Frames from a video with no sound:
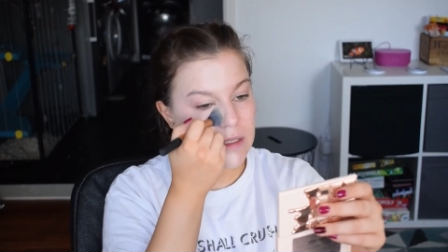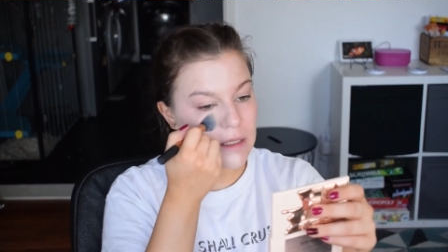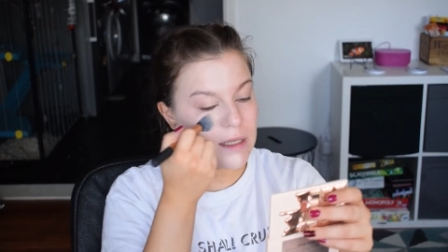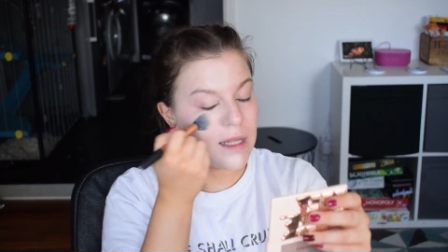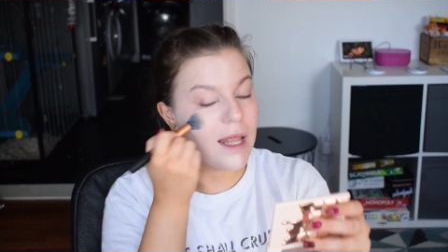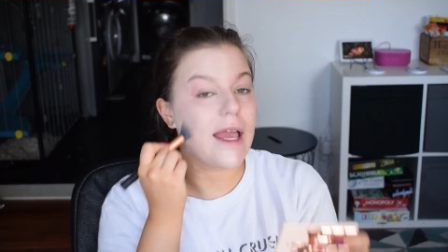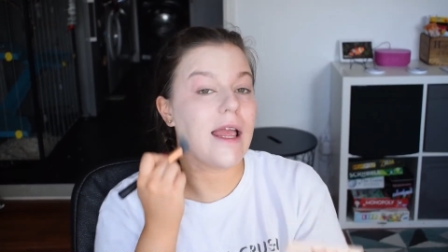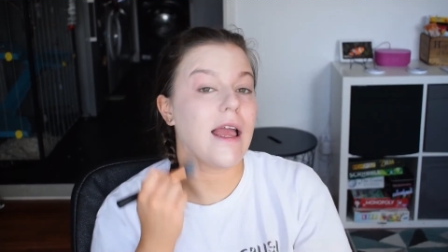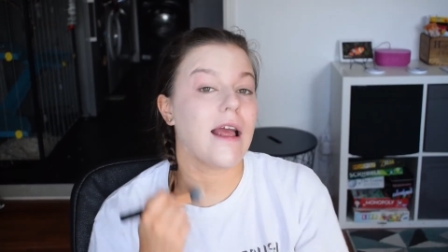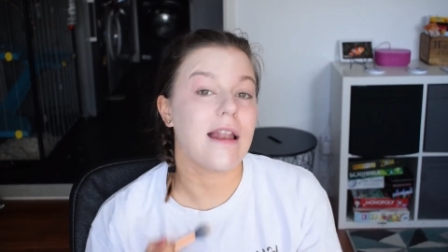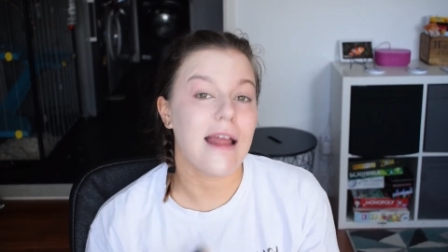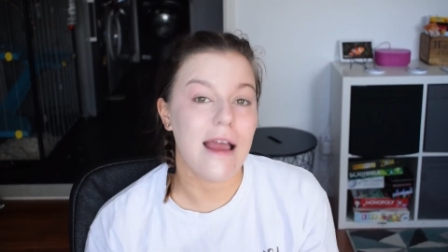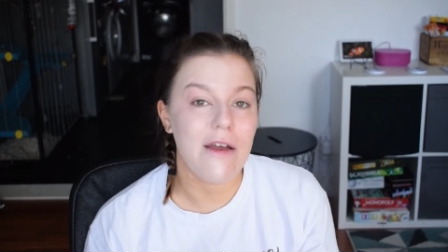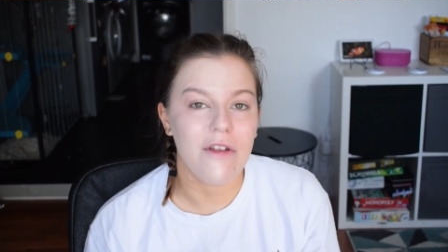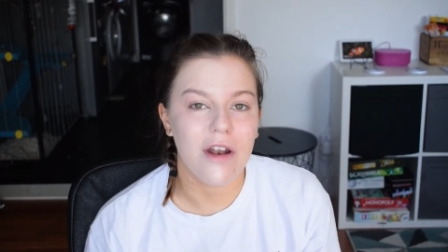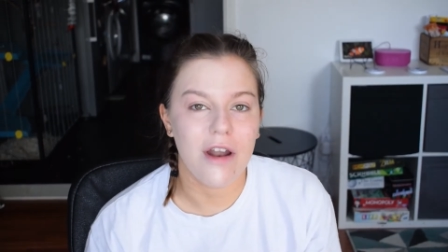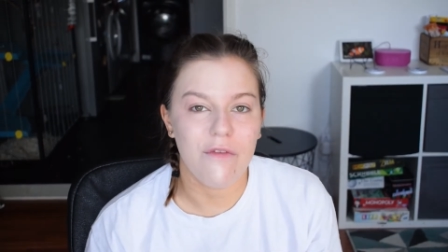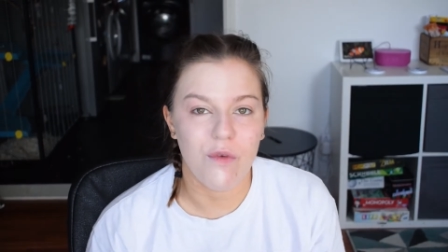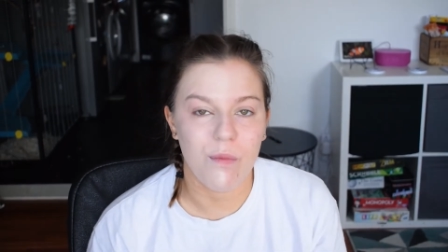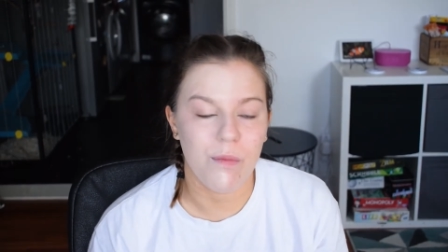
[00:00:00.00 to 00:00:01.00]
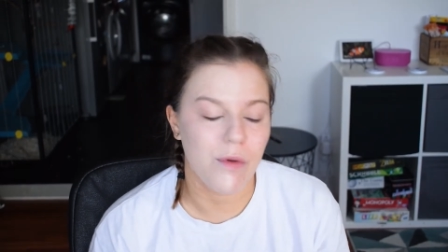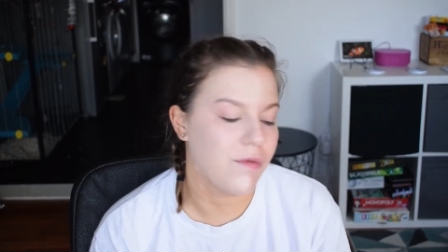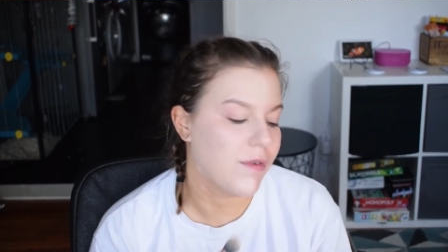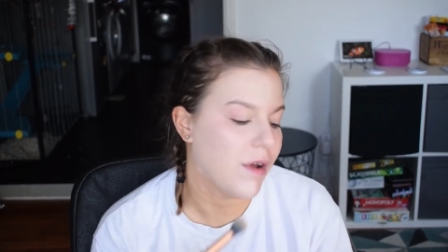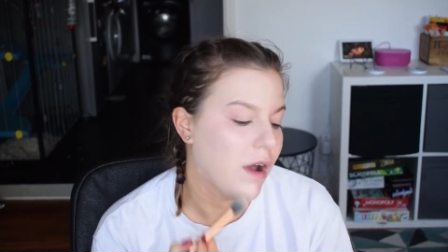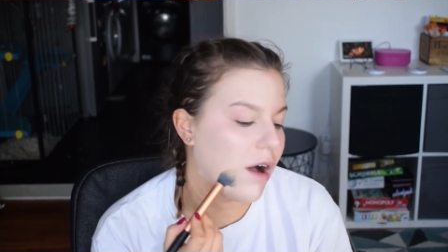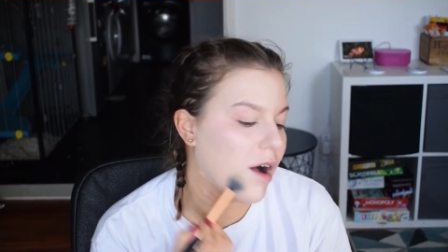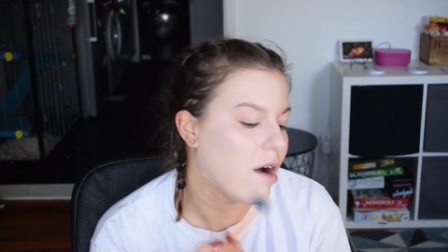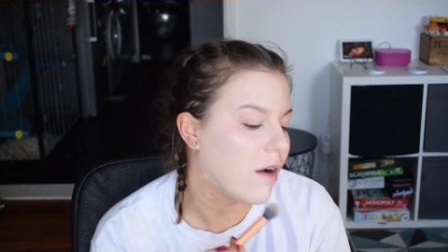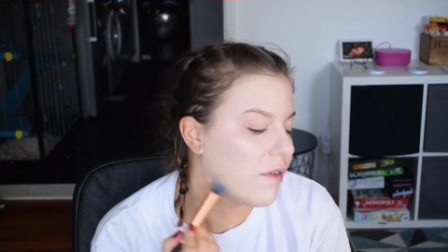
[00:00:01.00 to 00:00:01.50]
layer now that I've removed
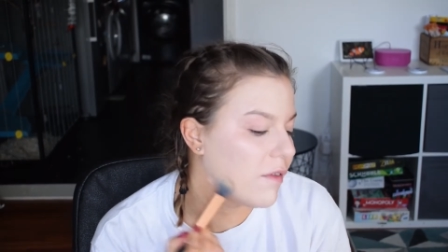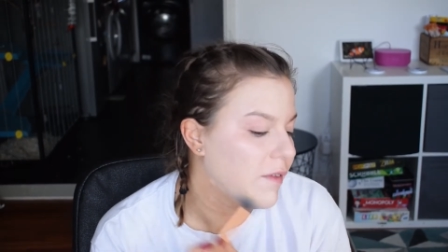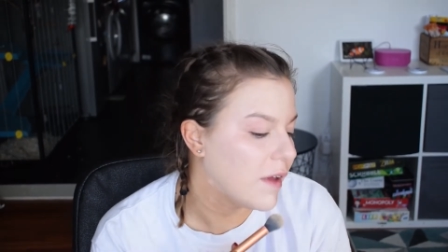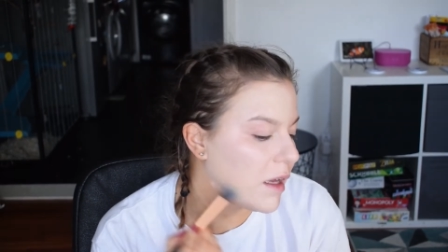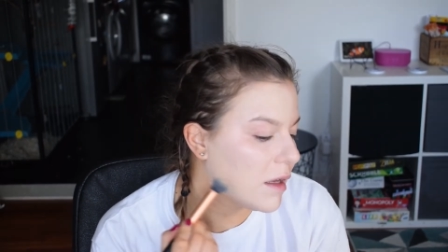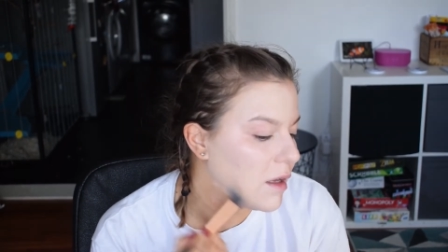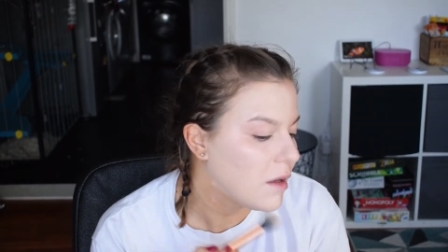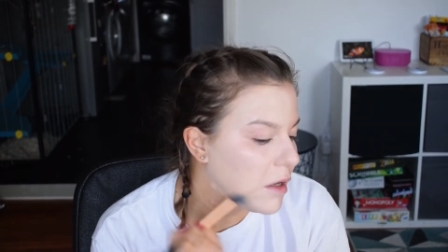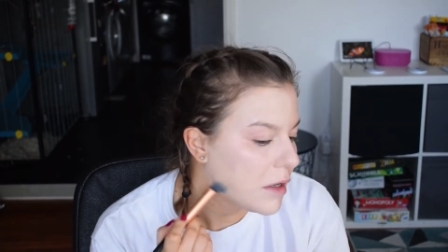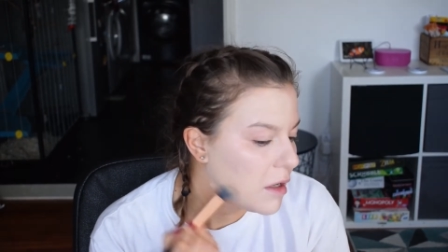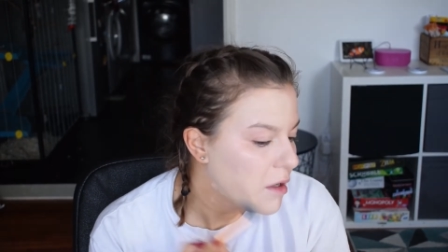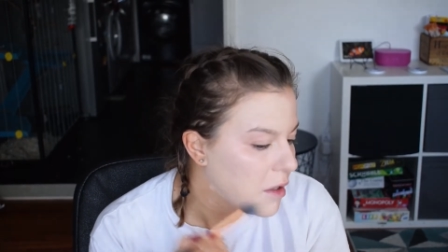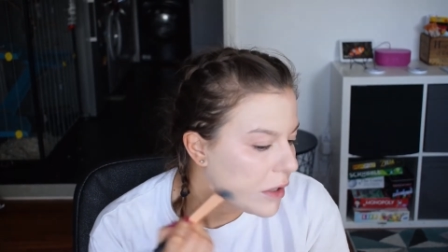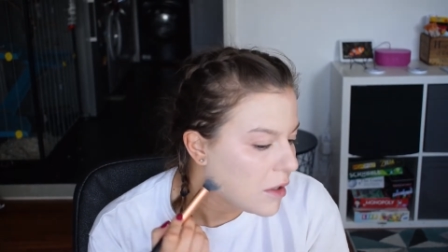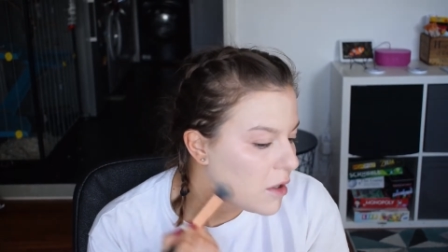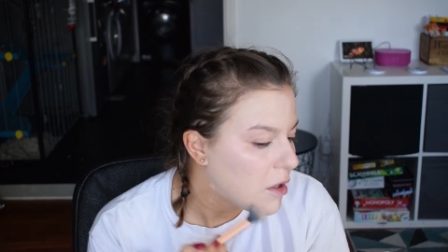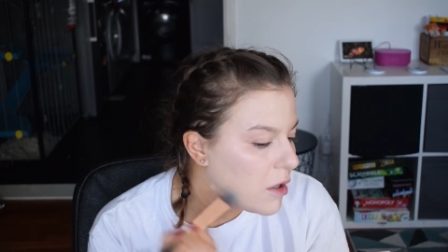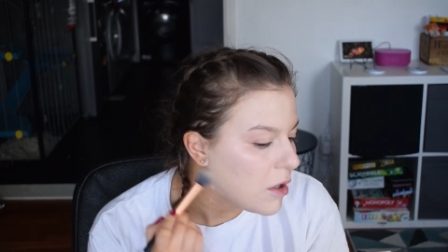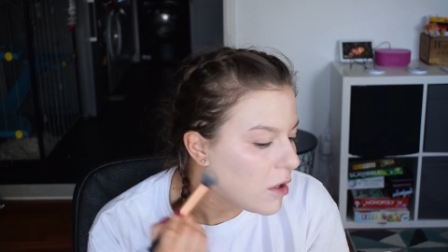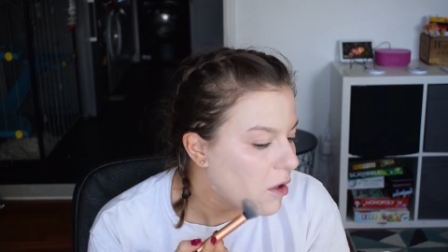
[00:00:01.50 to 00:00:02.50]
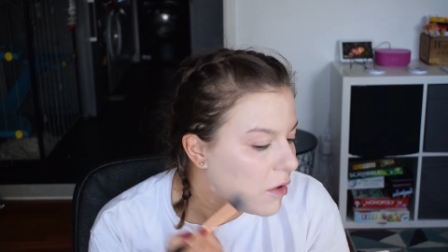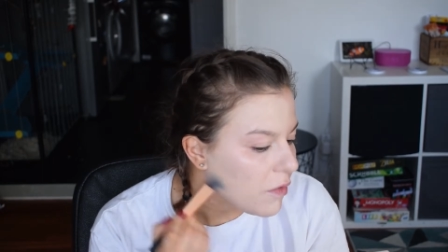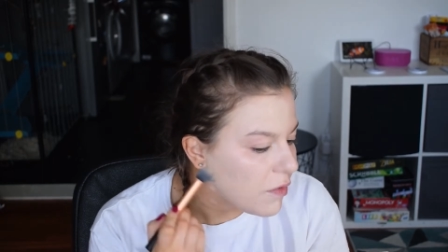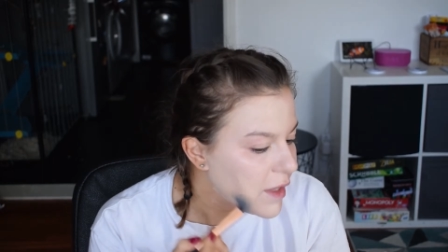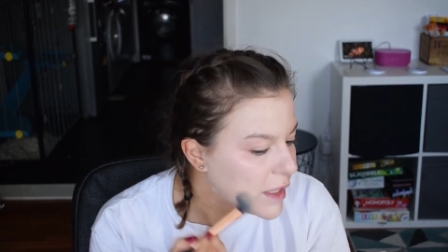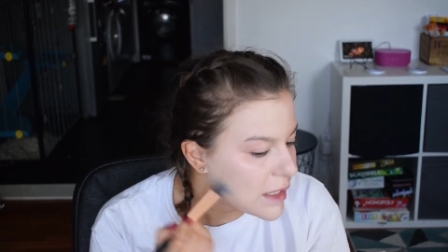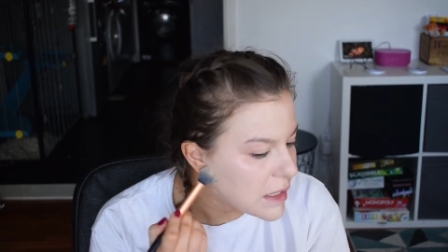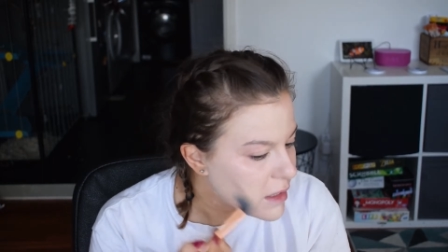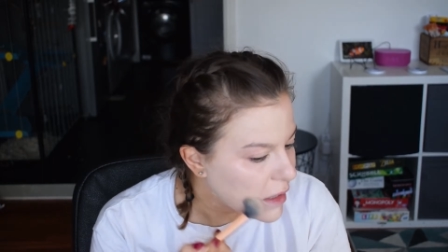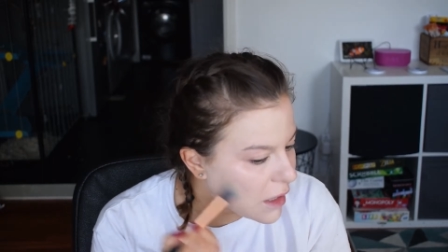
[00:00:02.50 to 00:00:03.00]
half of it on
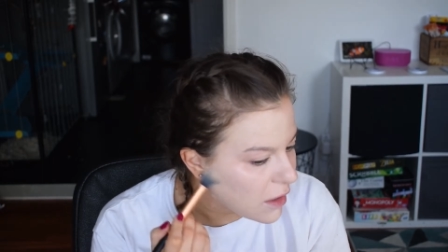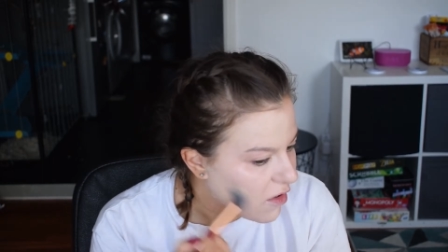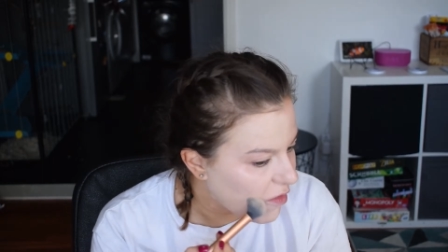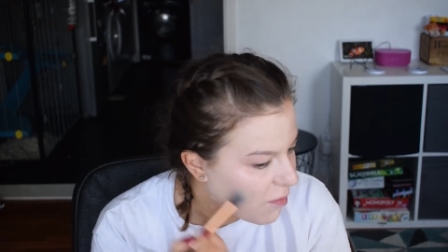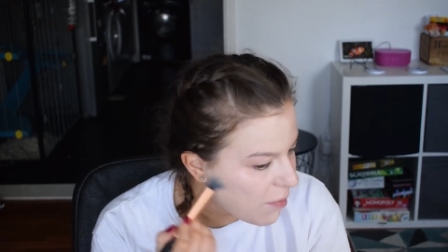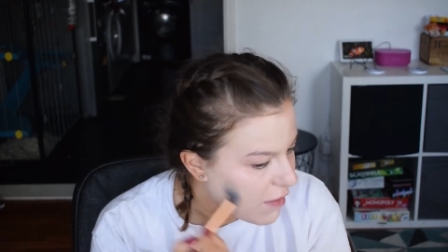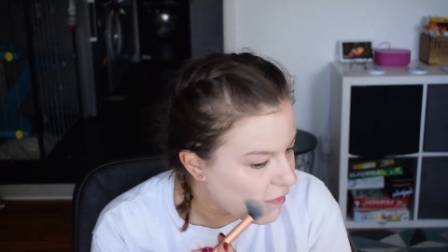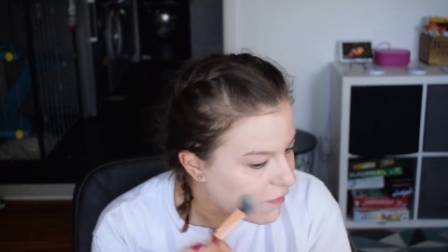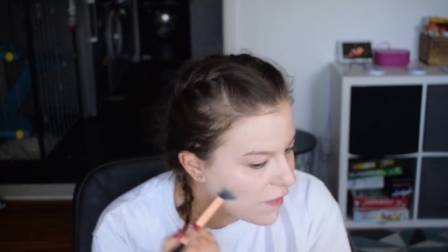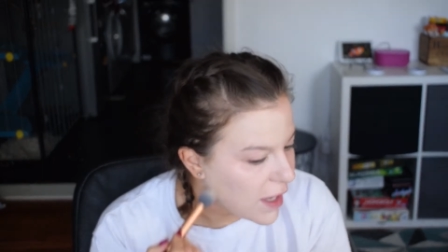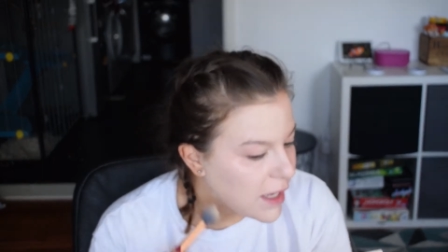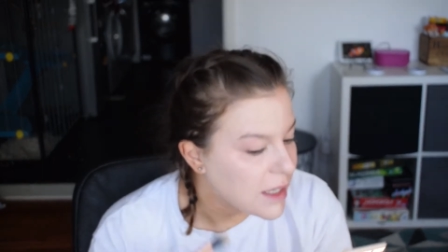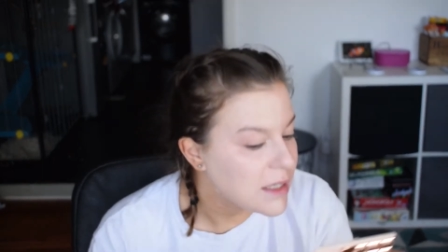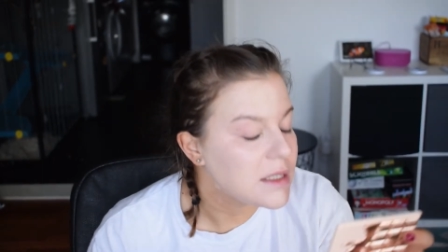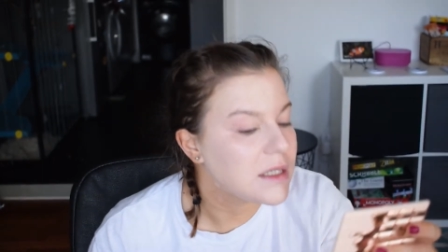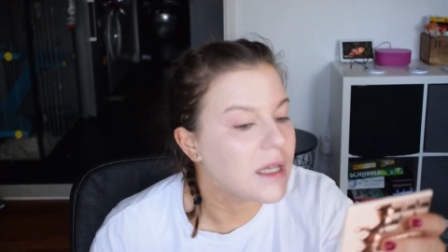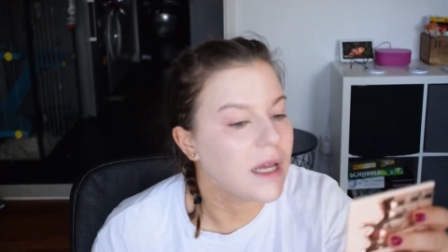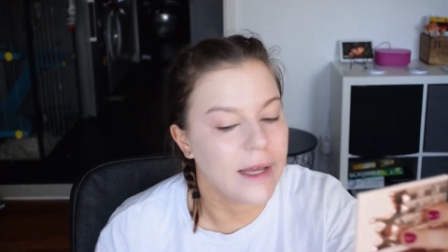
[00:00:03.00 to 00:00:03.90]
this side of my face.